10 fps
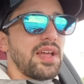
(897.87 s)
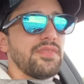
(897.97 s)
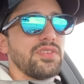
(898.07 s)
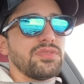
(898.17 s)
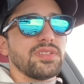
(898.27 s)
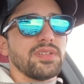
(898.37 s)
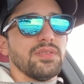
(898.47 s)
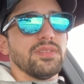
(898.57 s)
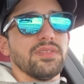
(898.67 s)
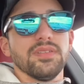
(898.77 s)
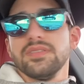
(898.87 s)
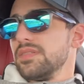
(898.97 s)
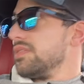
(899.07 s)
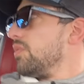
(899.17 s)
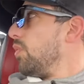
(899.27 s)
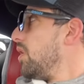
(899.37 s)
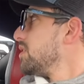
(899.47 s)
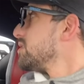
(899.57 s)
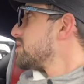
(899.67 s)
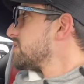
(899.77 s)
I've used it
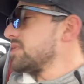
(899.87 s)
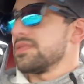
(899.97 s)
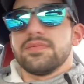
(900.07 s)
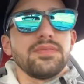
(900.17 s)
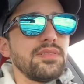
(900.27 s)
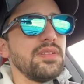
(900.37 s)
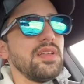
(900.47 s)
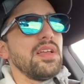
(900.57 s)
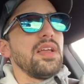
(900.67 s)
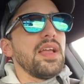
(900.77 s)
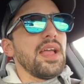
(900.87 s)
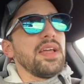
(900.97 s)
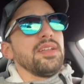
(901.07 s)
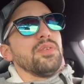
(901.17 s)
once, and it